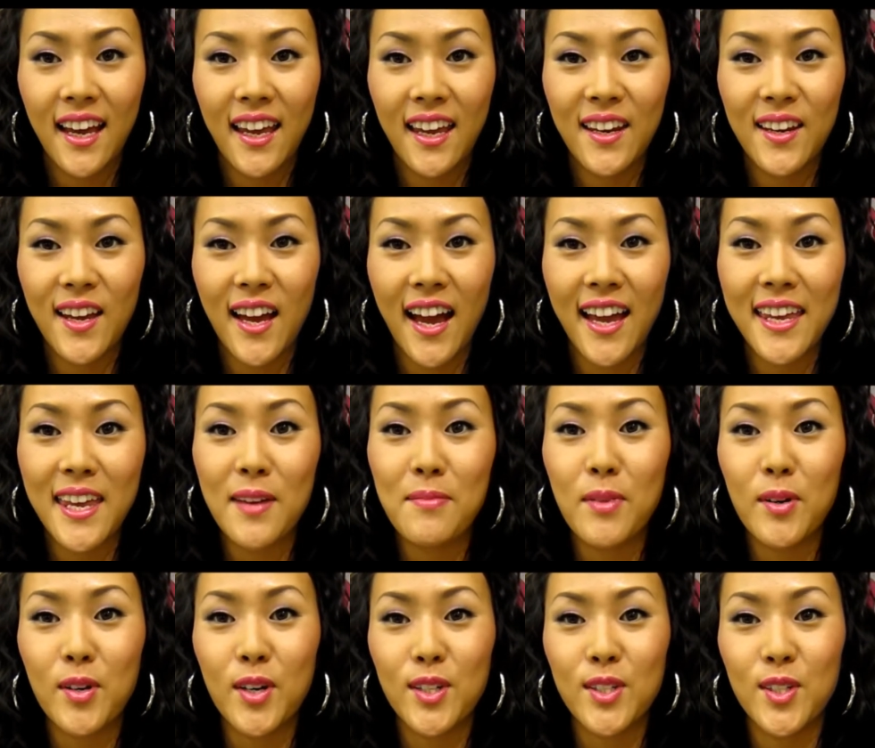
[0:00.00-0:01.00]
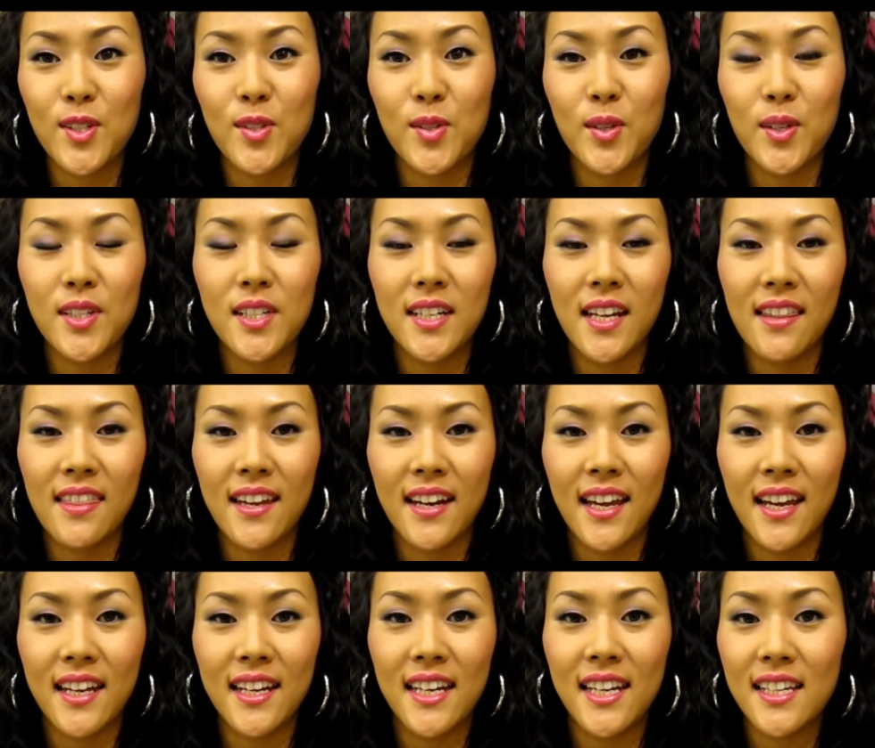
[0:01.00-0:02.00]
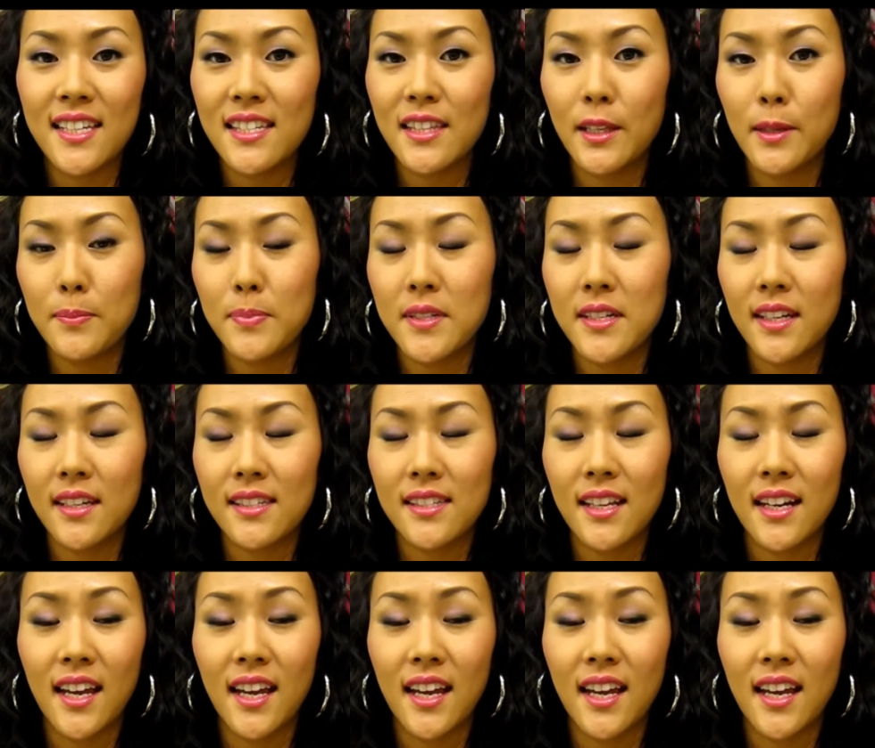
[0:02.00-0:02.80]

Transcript: It, I came across a store today that had NYX lipsticks,